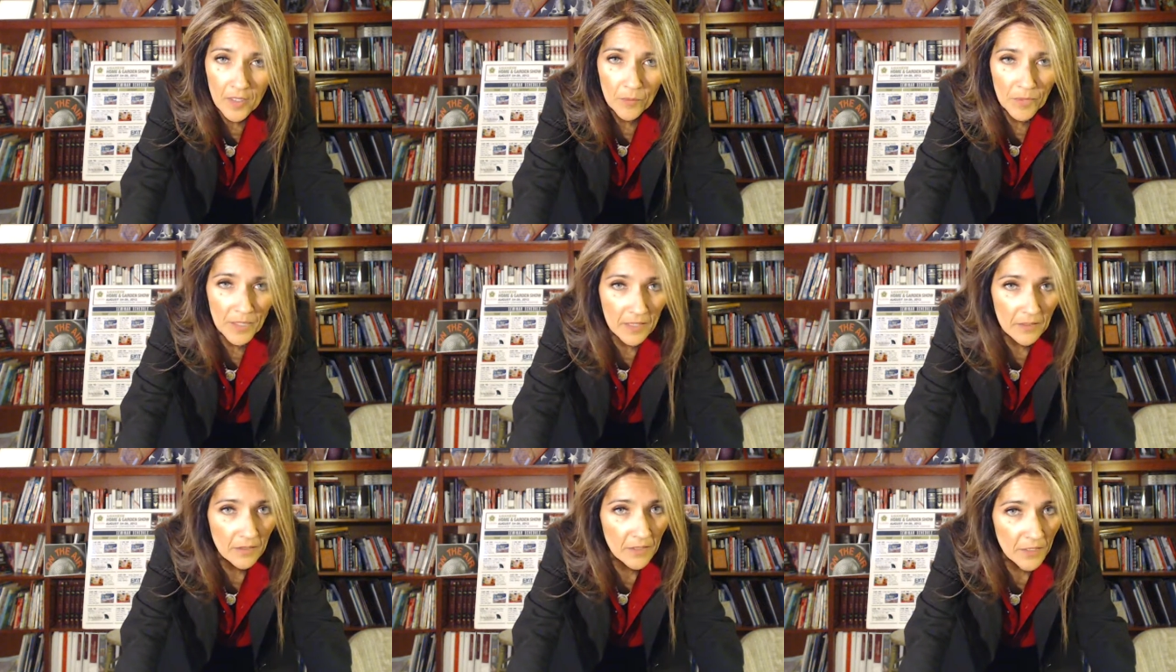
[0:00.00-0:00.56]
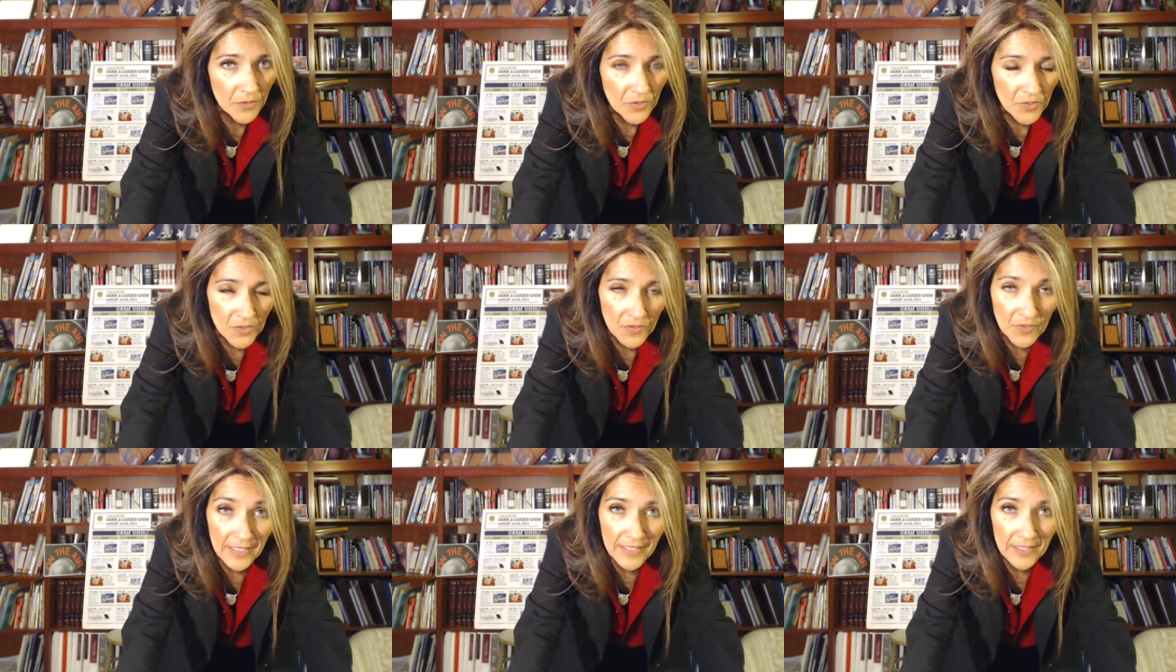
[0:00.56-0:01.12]
But you know,
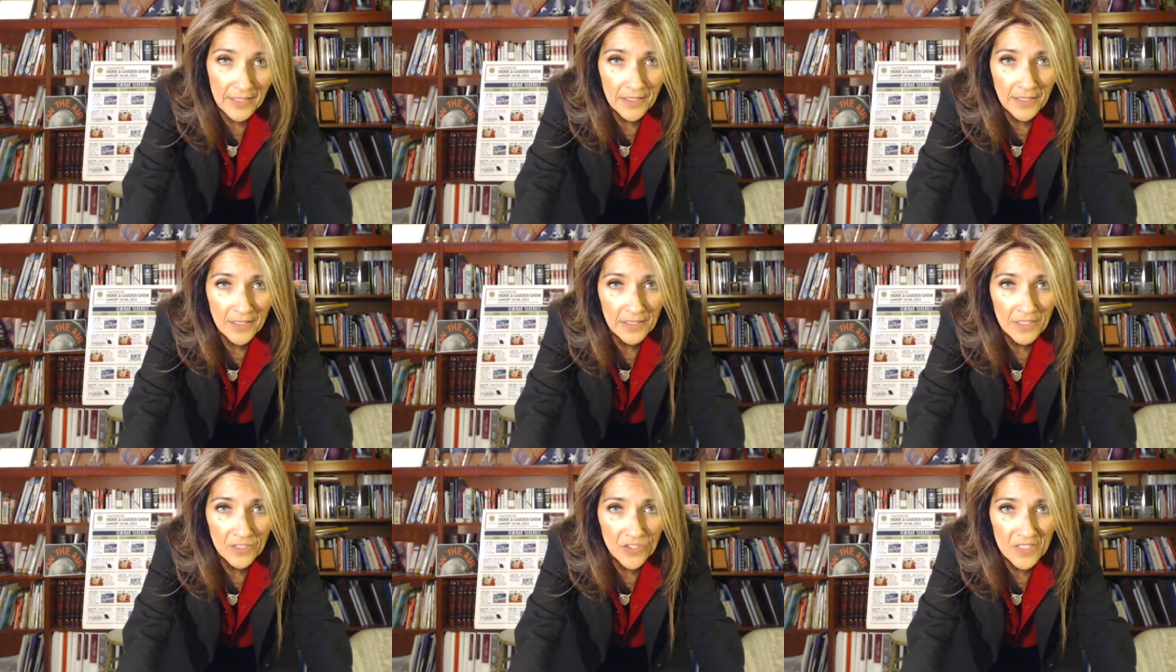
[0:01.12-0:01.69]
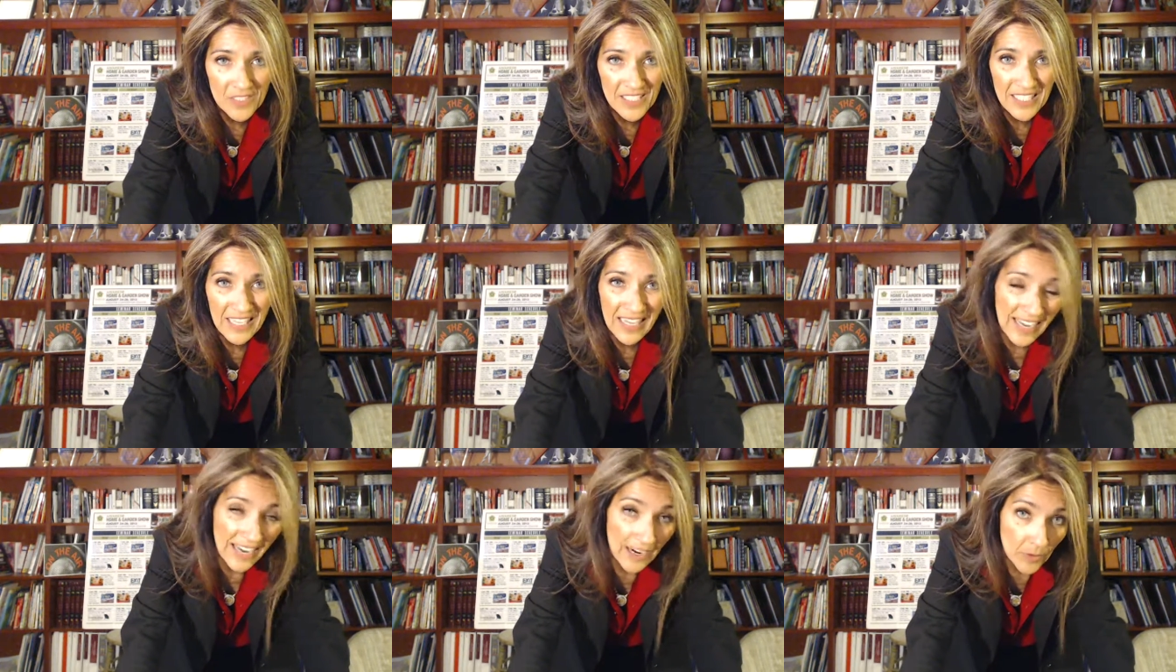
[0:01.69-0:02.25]
society conditions it
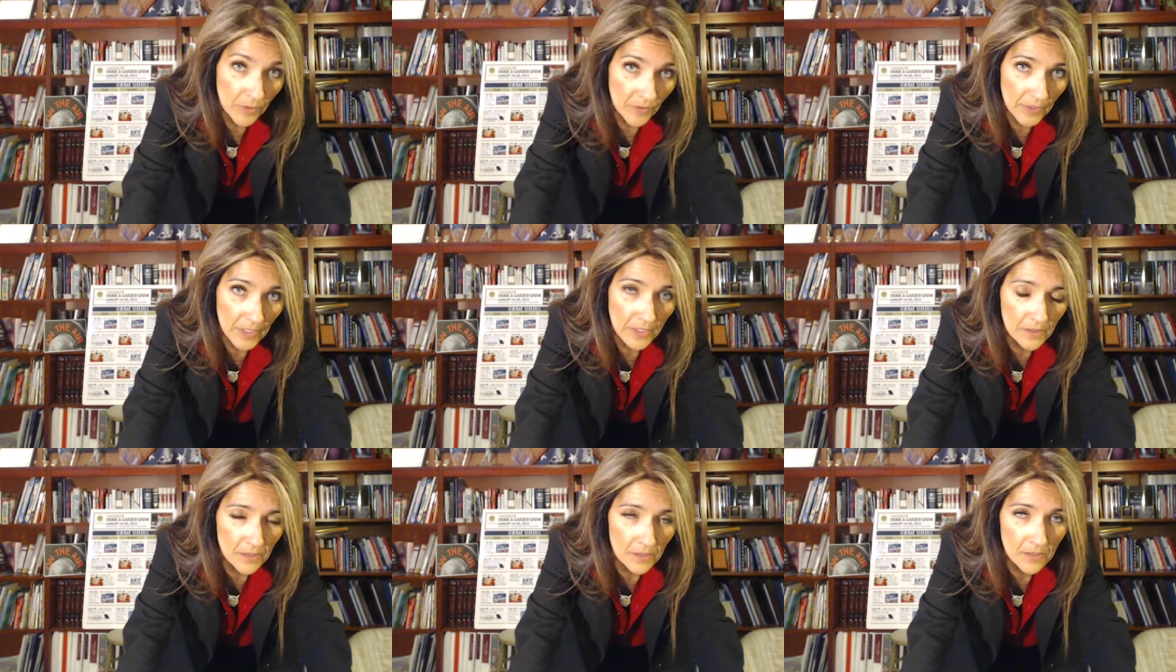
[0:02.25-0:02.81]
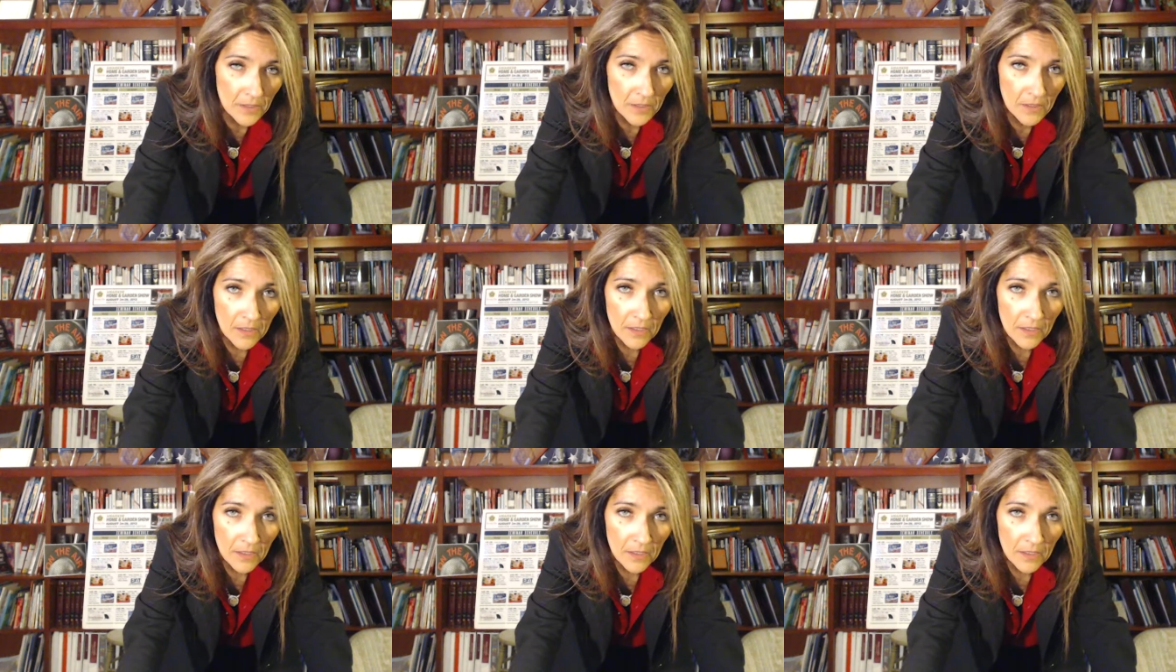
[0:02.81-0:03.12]
out of us.